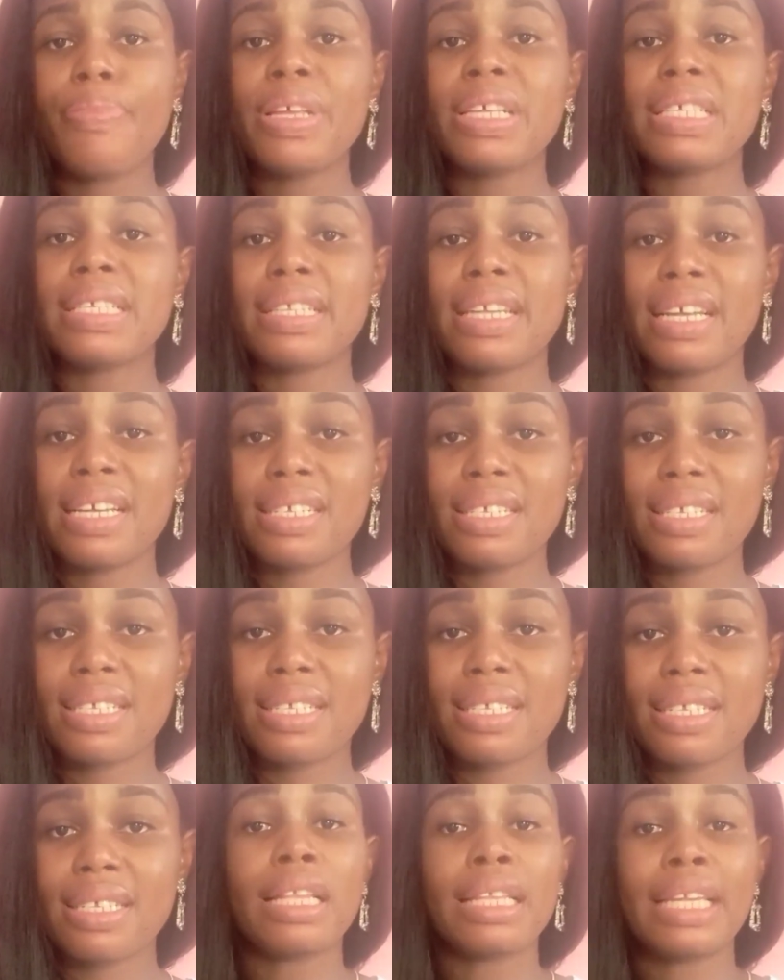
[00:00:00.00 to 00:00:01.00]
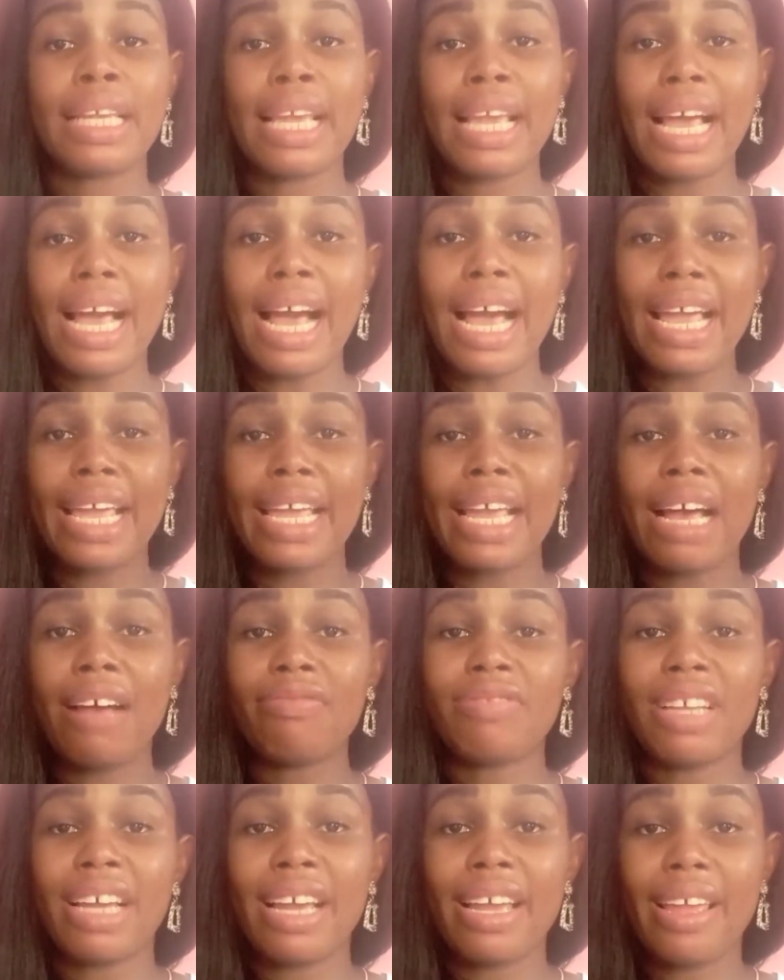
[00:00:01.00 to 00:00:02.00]
Business. The I
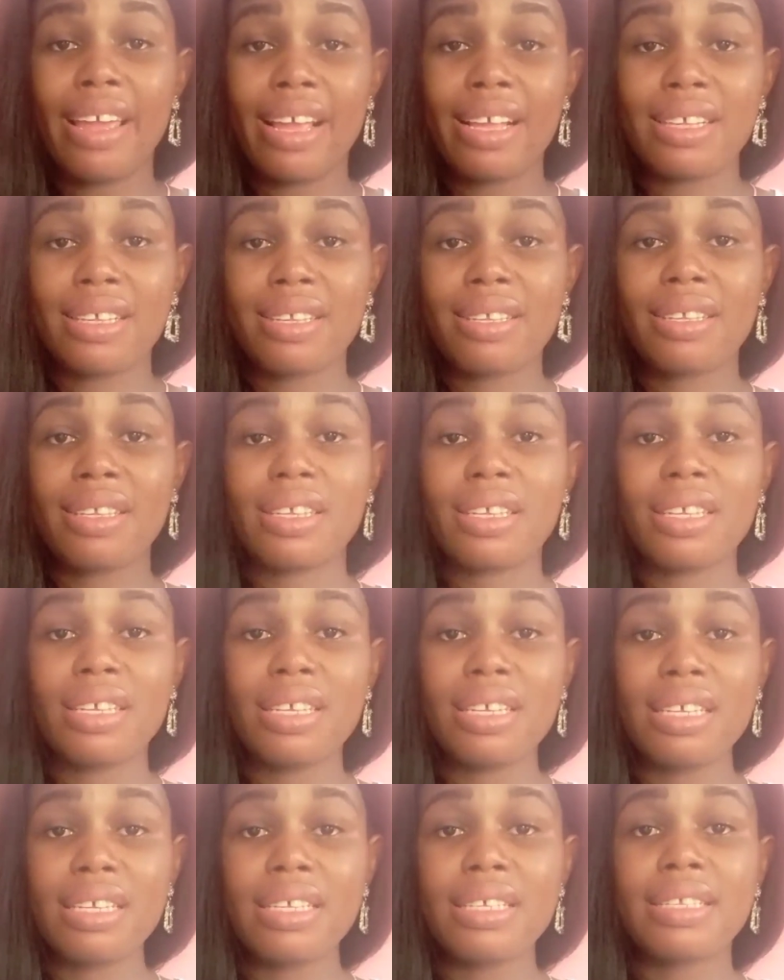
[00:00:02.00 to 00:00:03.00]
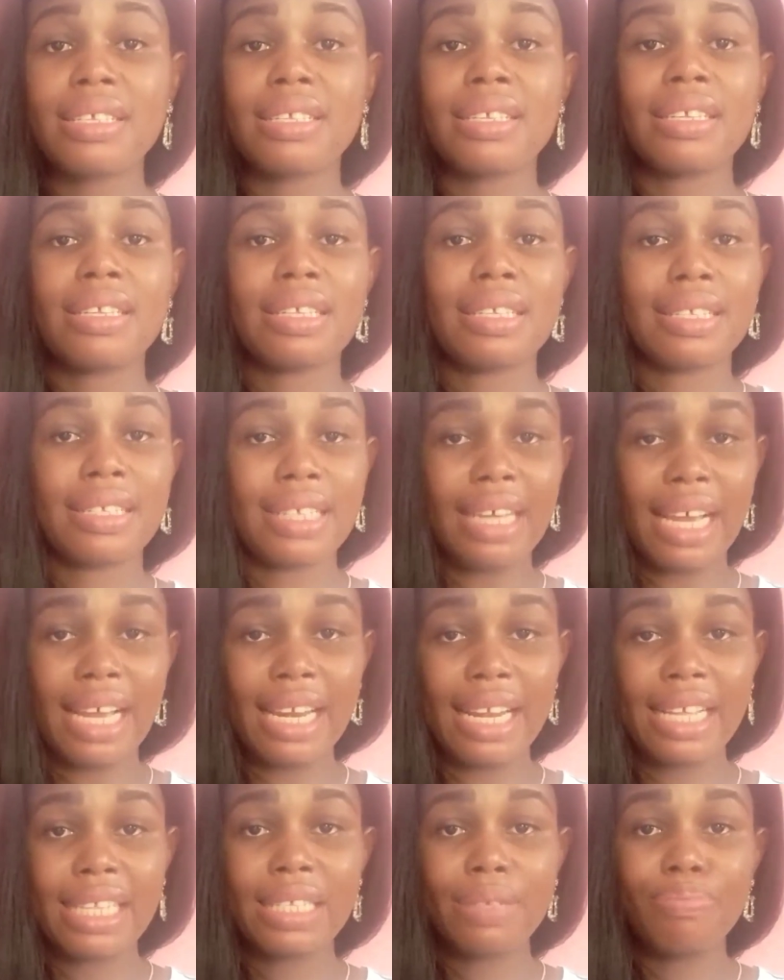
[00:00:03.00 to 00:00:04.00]
after S is
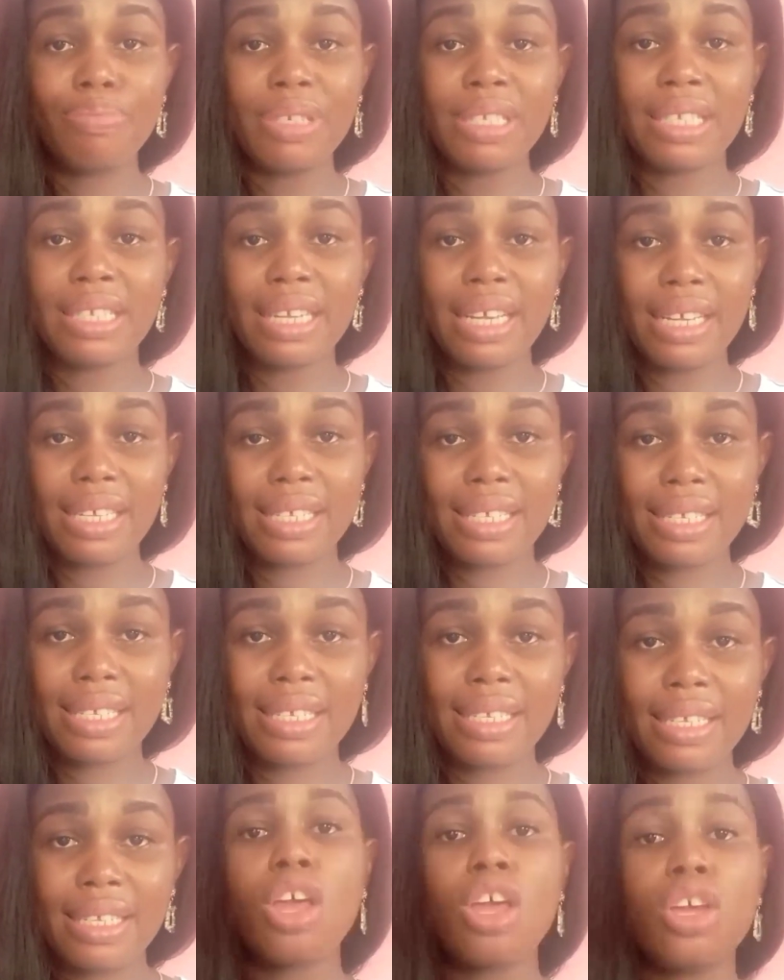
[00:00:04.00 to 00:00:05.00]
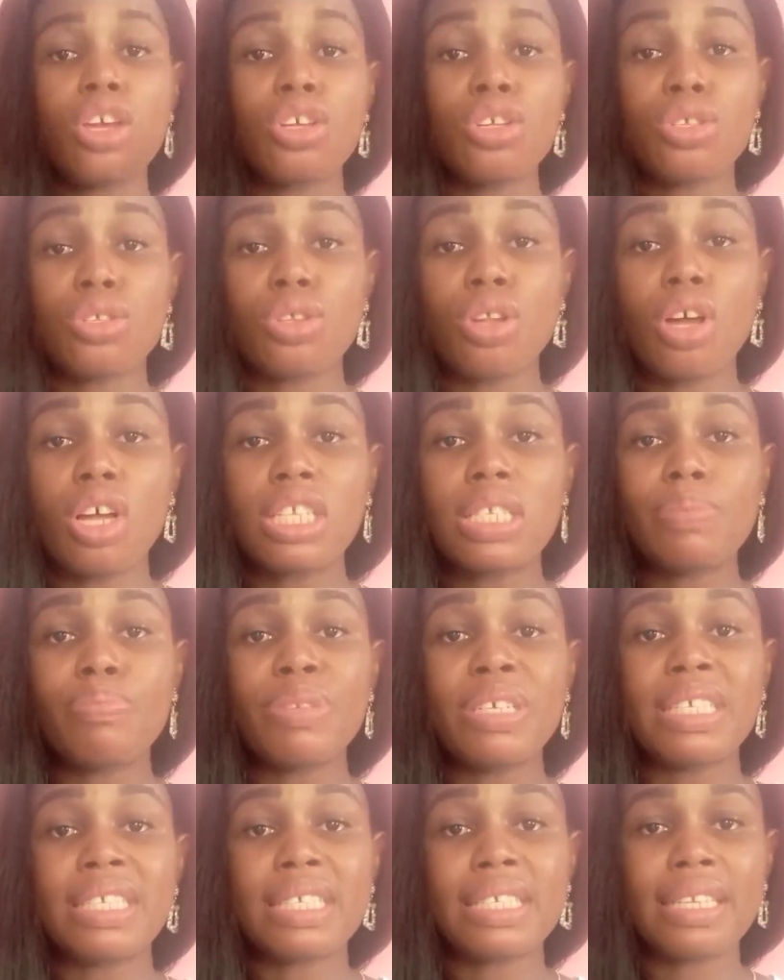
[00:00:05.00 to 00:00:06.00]
silent. Business. It's not
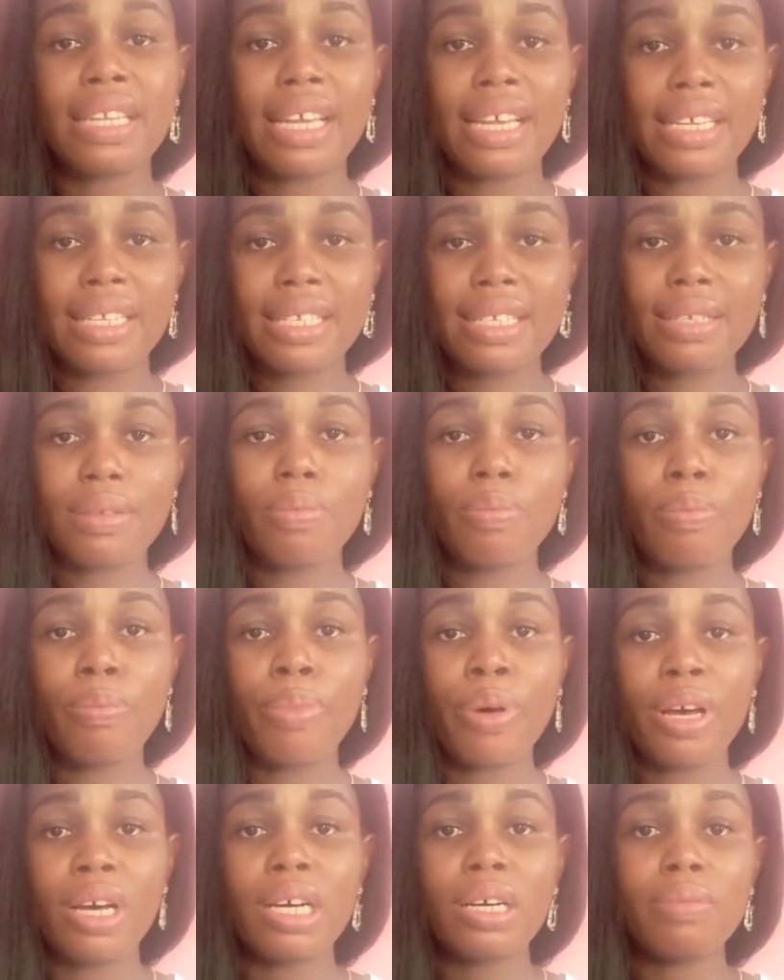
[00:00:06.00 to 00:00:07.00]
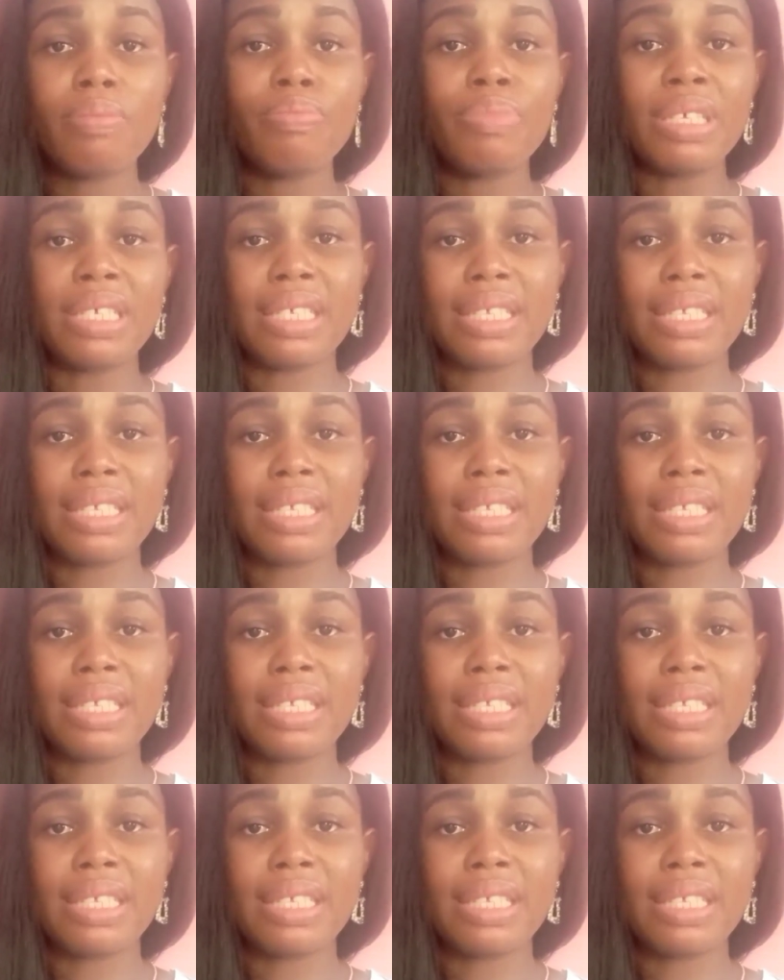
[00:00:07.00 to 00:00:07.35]
business, but